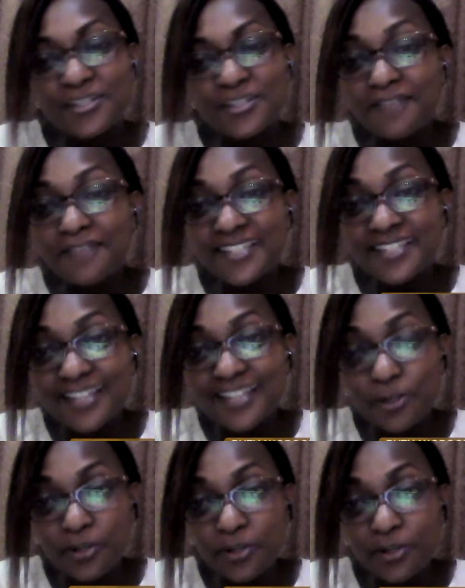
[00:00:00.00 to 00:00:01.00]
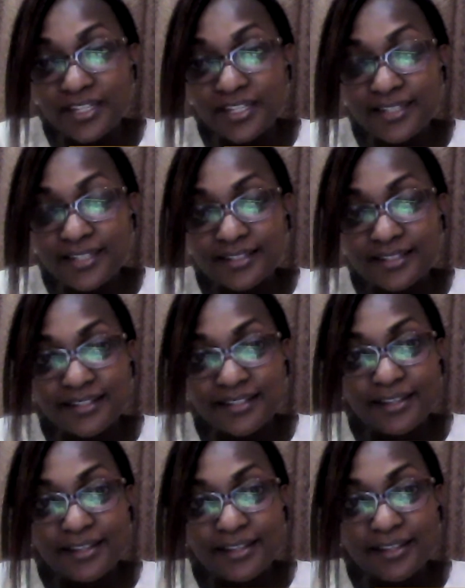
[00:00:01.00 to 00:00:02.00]
your services are no longer needed.
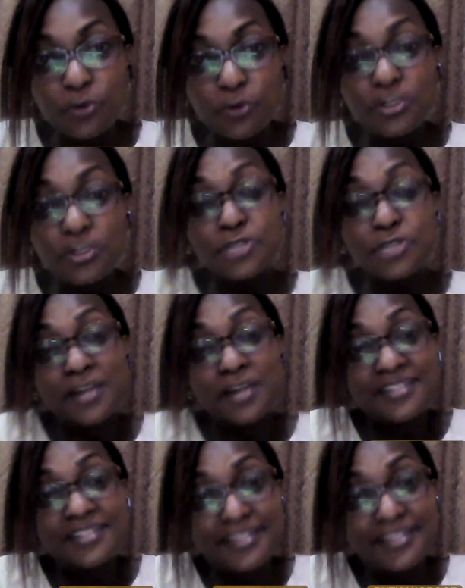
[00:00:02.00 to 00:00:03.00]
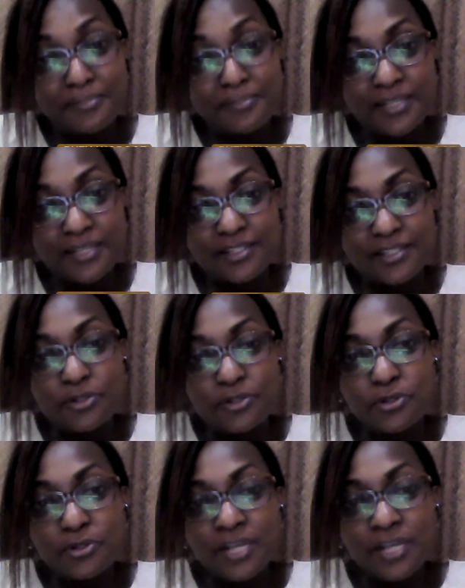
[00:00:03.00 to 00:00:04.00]
You need to anticipate.
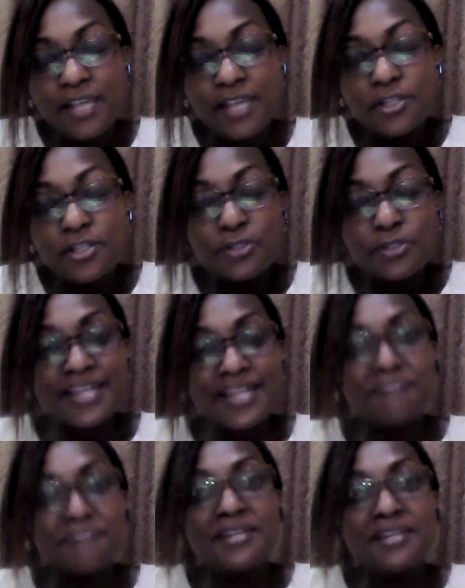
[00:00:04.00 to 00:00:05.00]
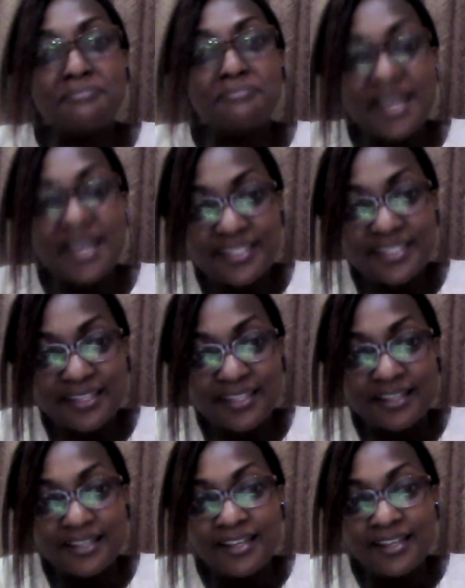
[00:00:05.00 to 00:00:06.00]
You need to start
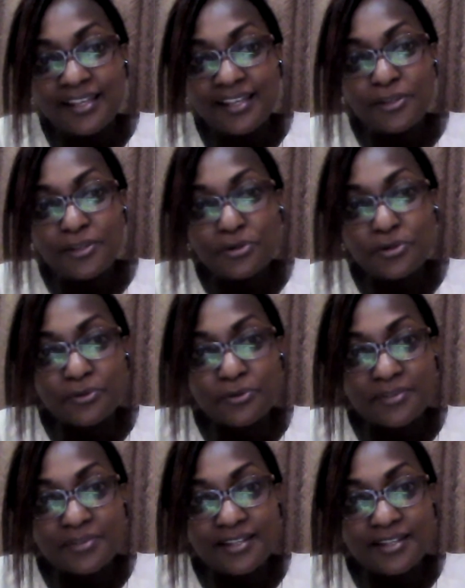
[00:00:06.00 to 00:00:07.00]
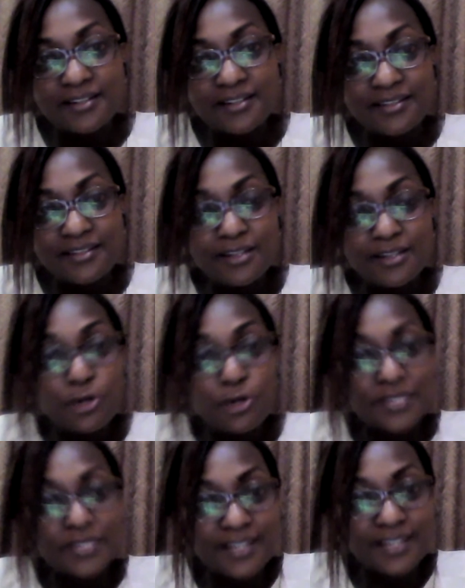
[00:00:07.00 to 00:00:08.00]
minimizing, the
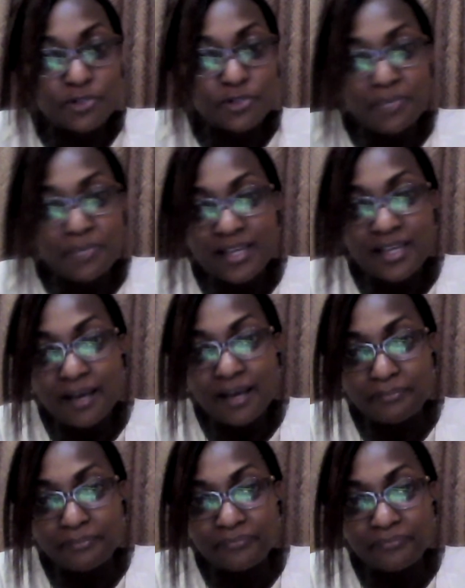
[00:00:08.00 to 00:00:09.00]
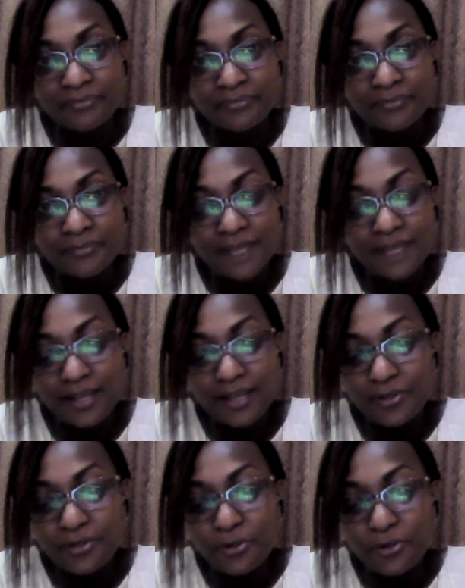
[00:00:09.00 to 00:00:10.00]
loss that may come.
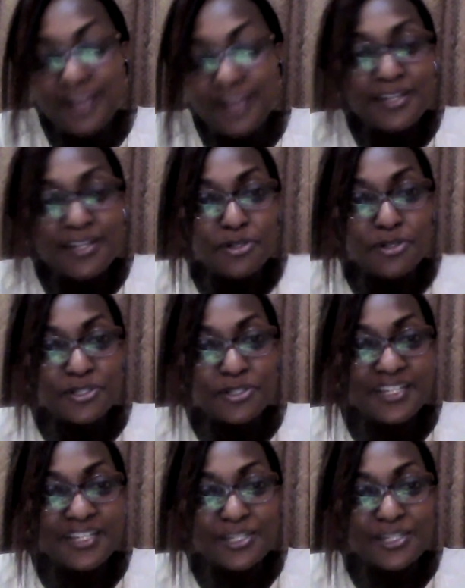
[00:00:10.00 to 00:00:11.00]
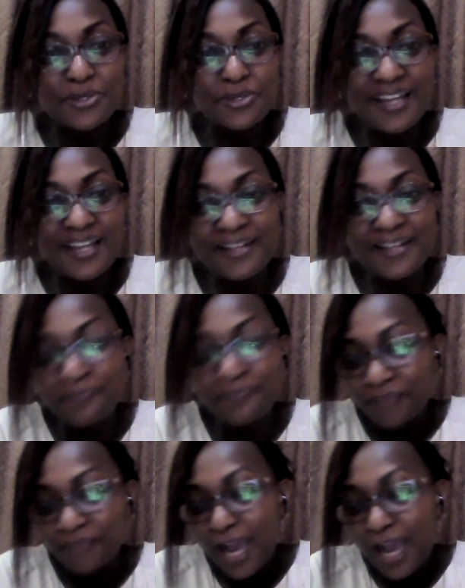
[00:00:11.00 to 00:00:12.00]
And then you also need to
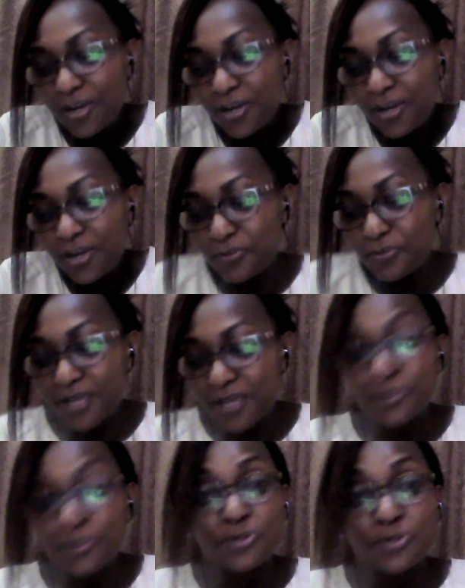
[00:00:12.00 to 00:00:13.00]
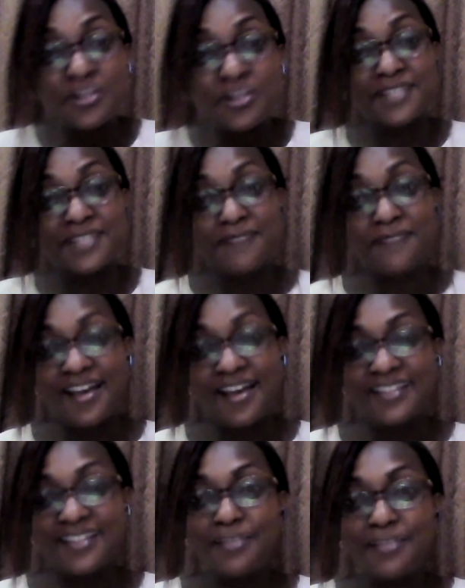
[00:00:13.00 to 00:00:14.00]
learn how can you be able to
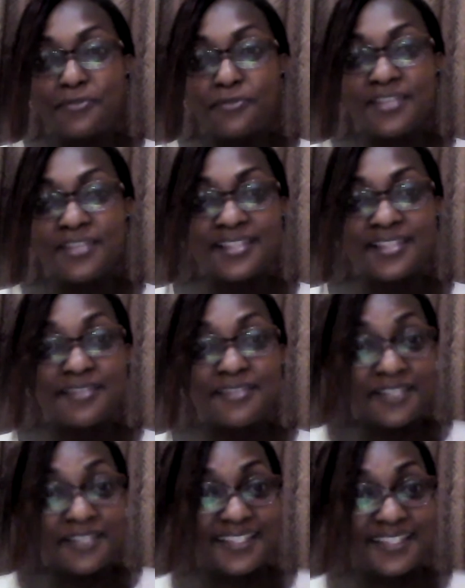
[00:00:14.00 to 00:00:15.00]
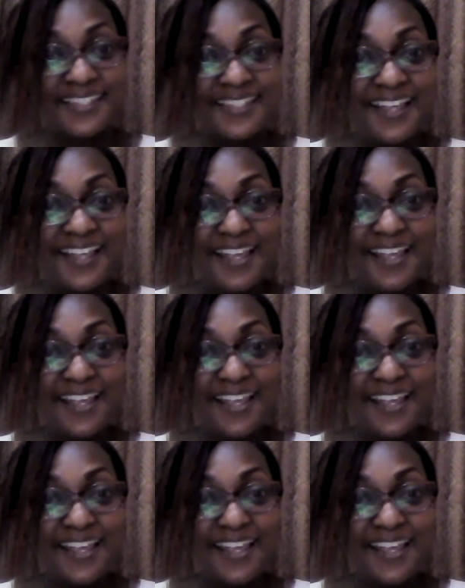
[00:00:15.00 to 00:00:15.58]
transfer some of these risks,